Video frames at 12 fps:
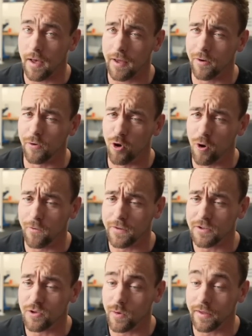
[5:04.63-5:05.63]
I don't know if
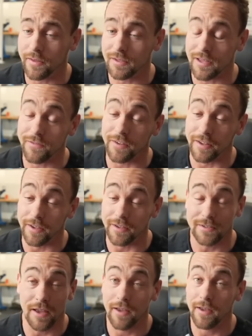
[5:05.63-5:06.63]
he's doing this, if he is.